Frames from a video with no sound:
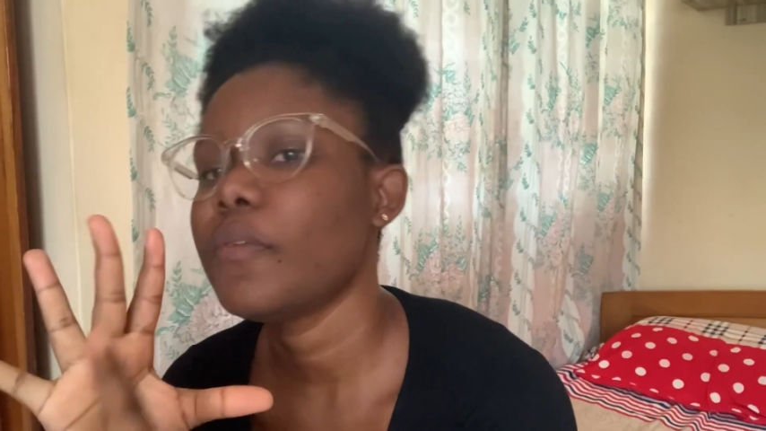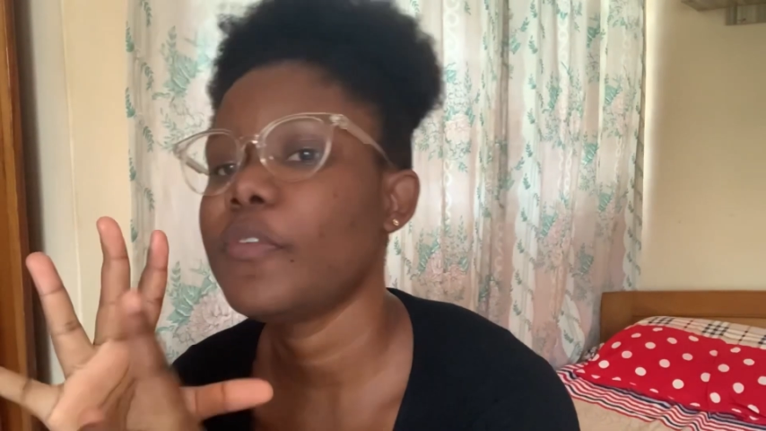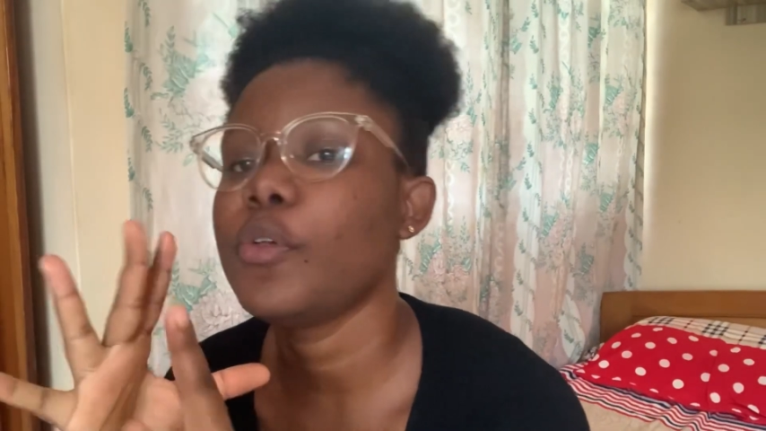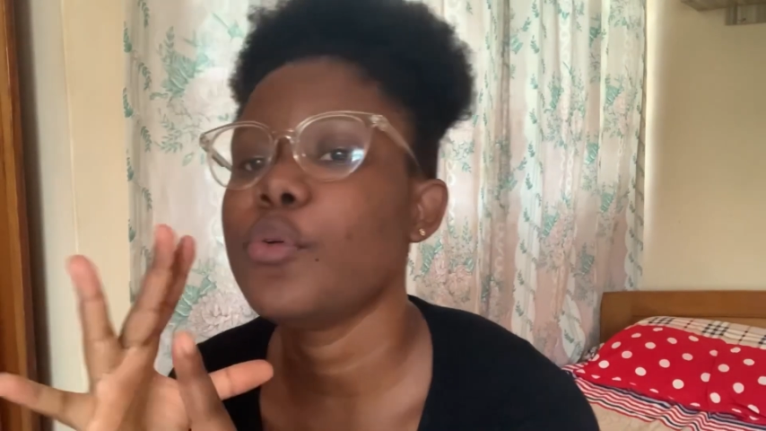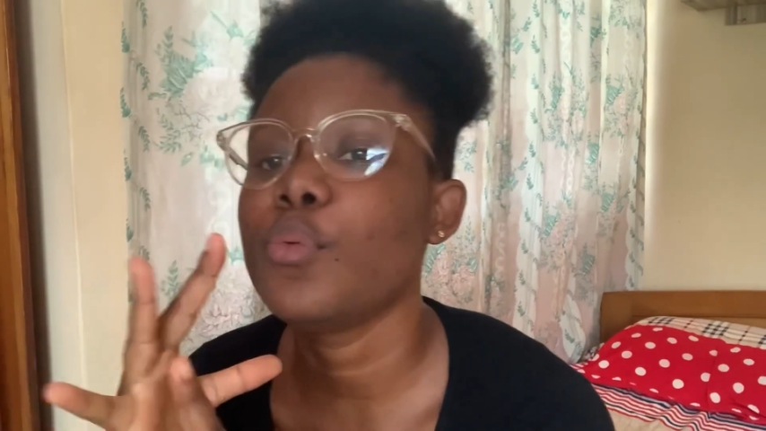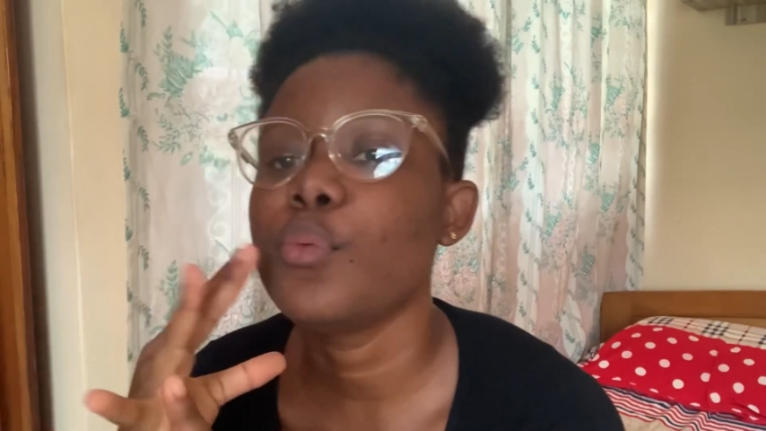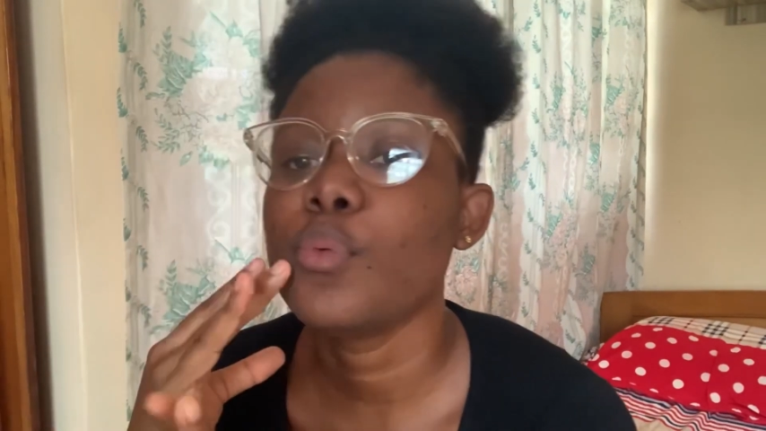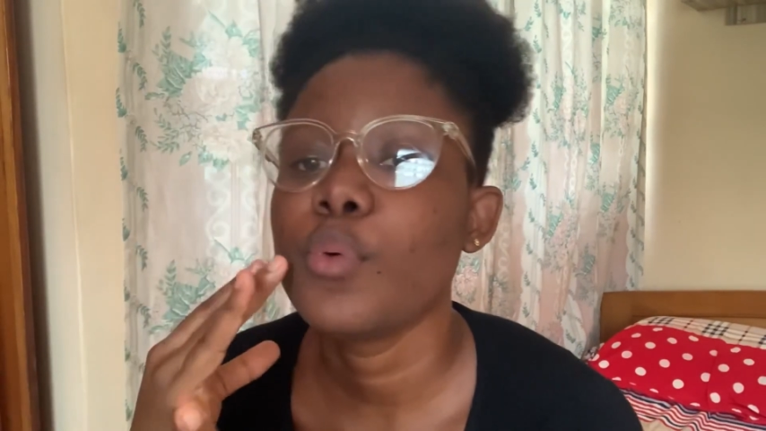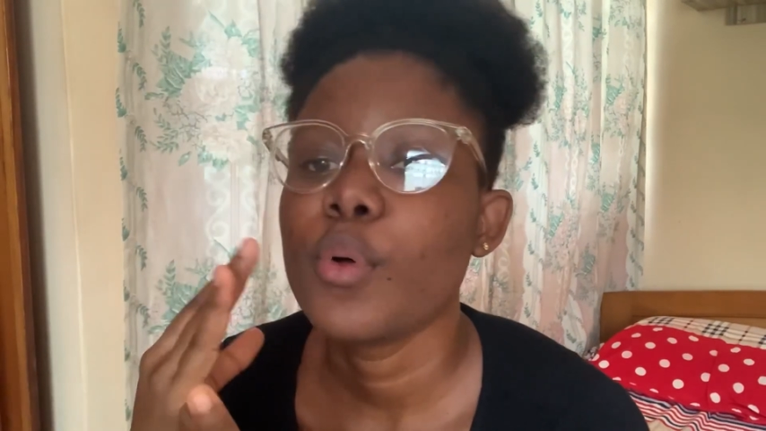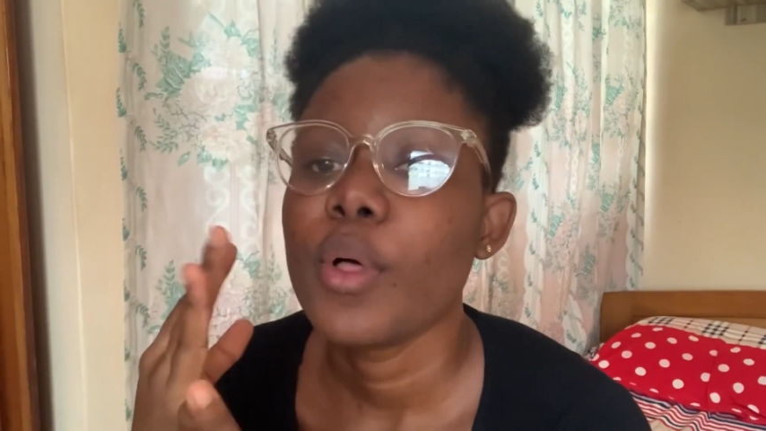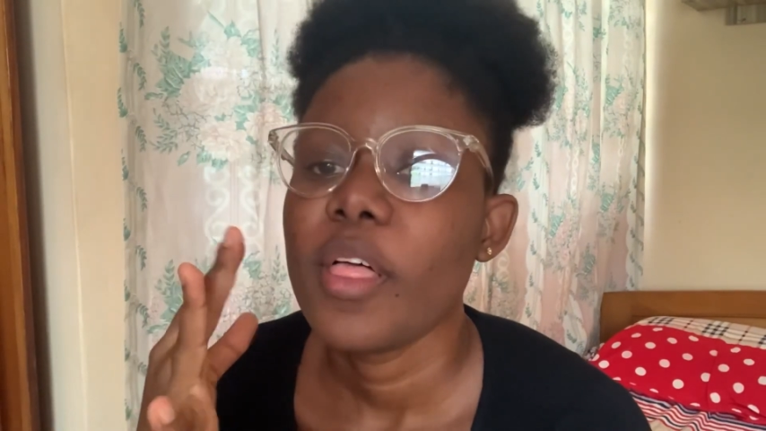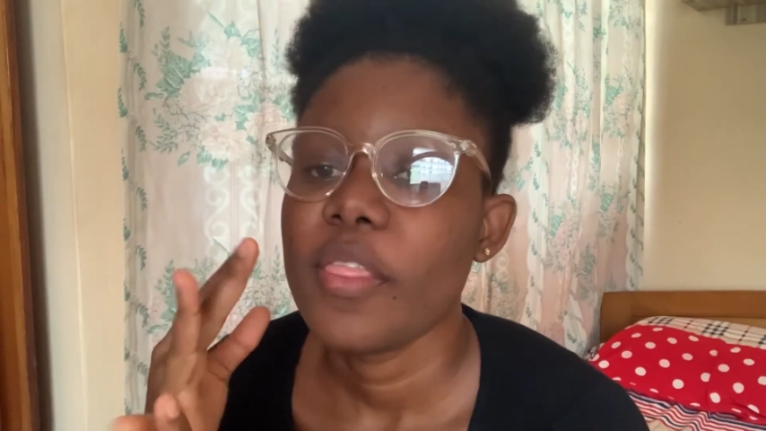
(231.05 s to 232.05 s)
You
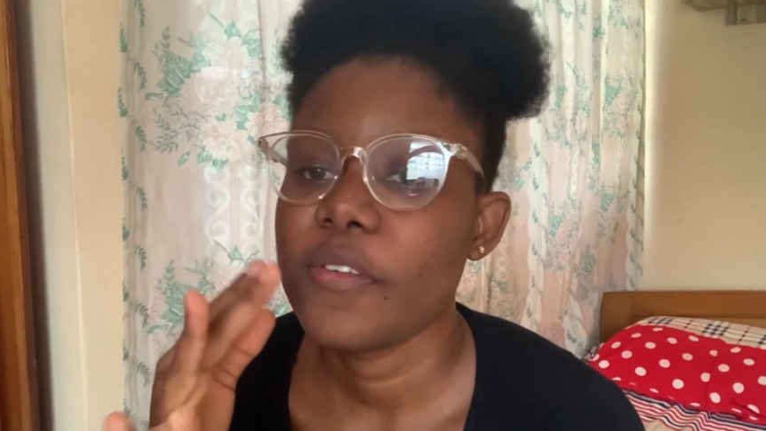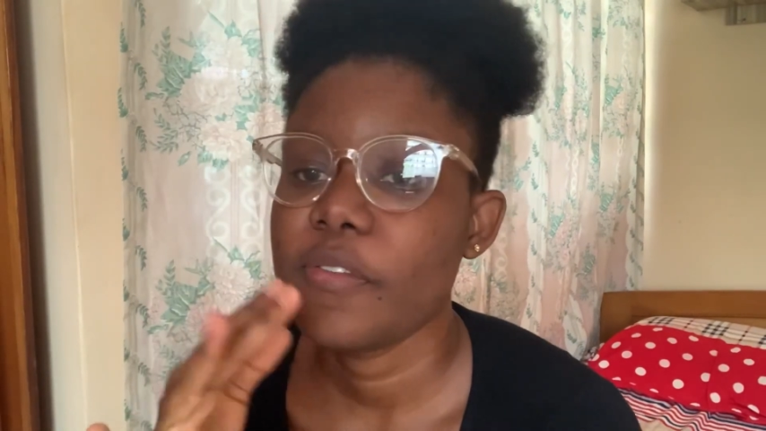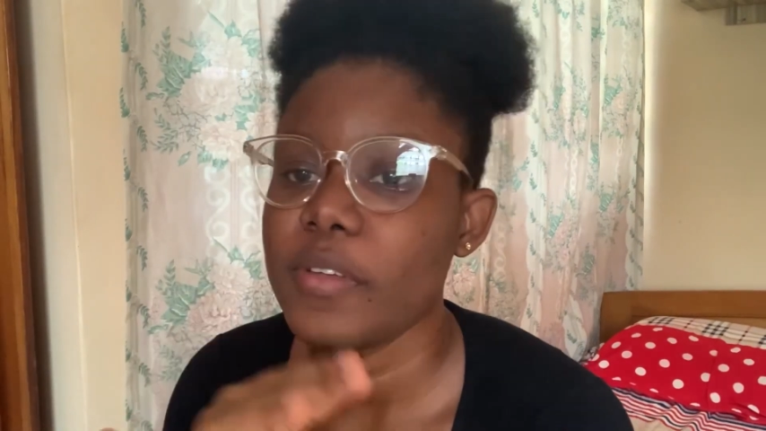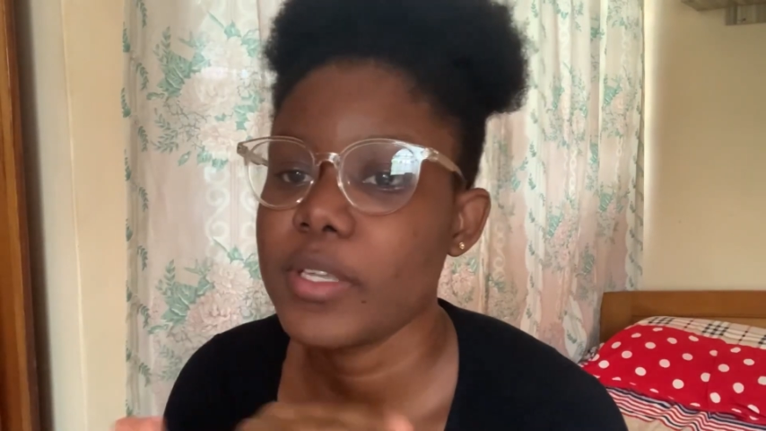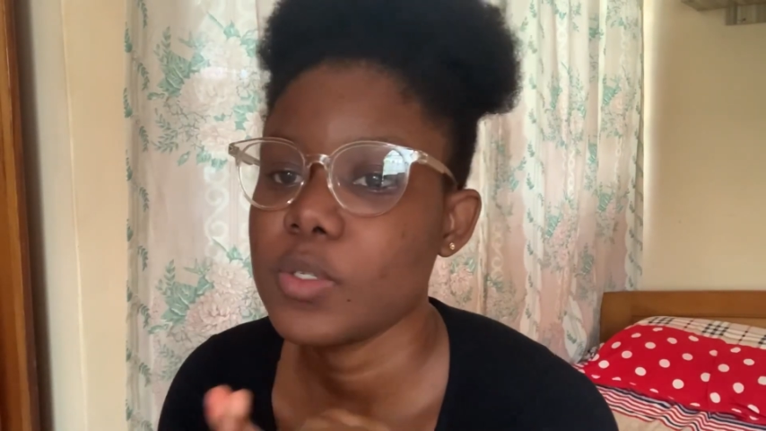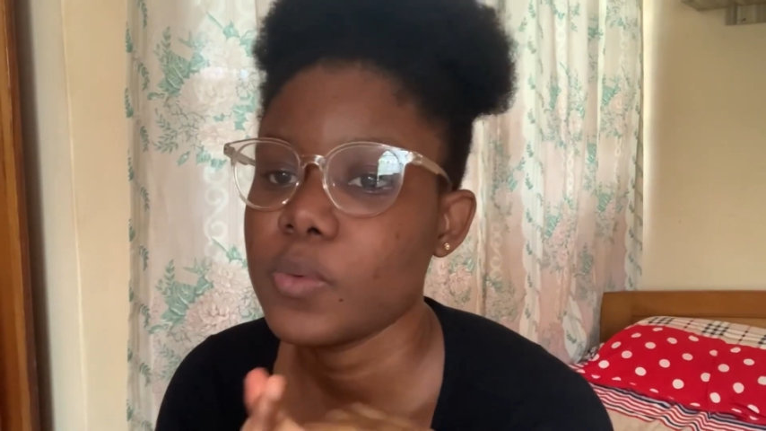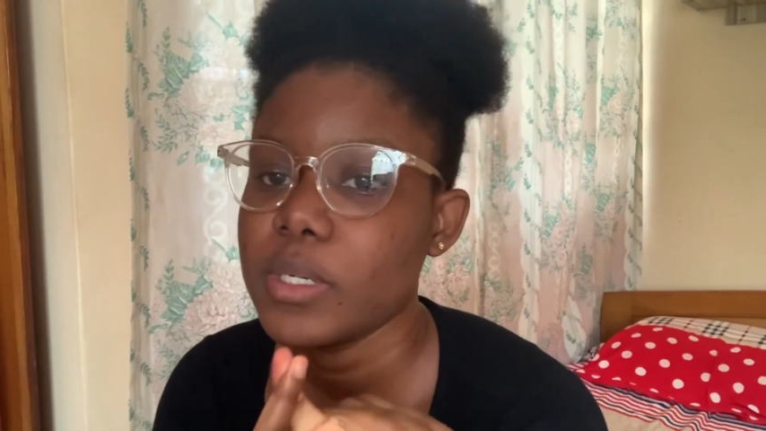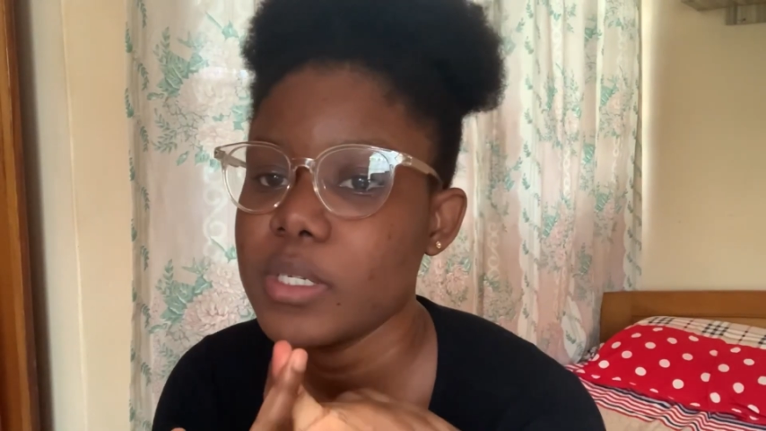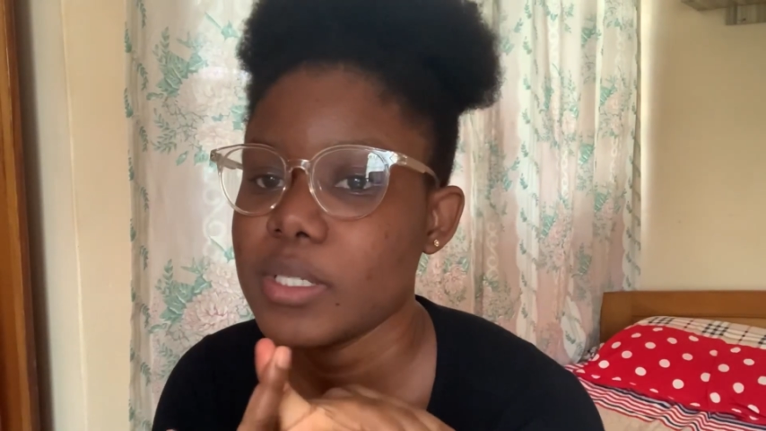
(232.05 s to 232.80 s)
the first one is